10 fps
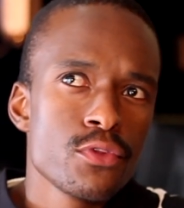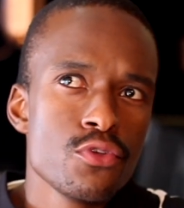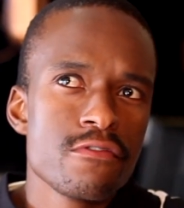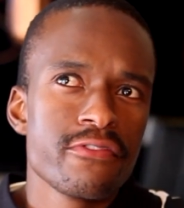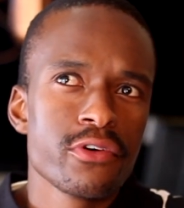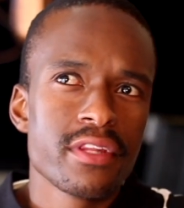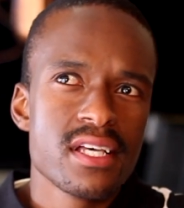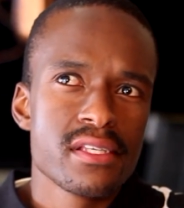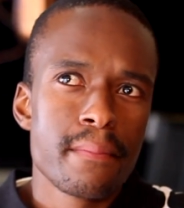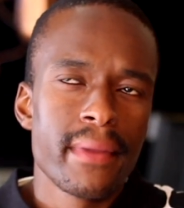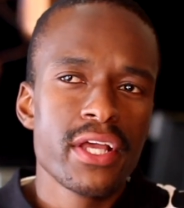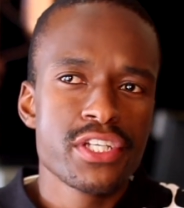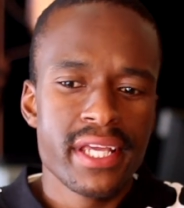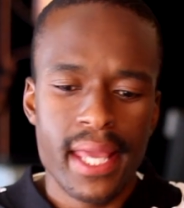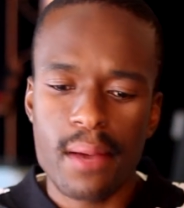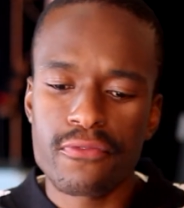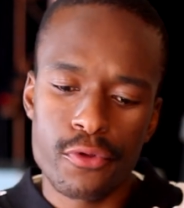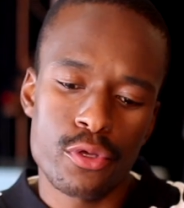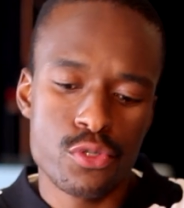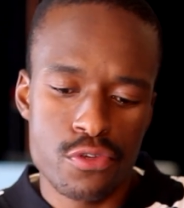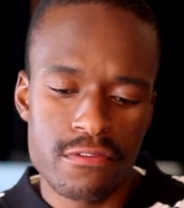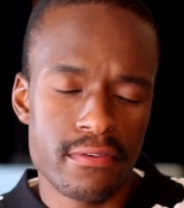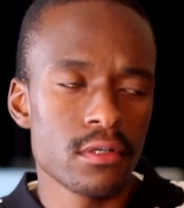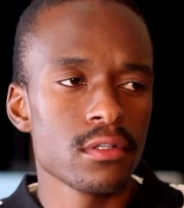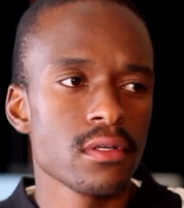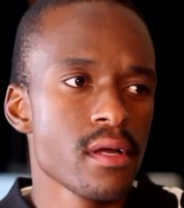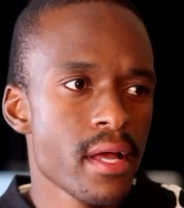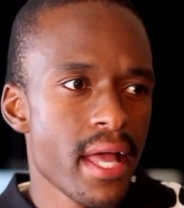Do you feel there's a major gap for you to fill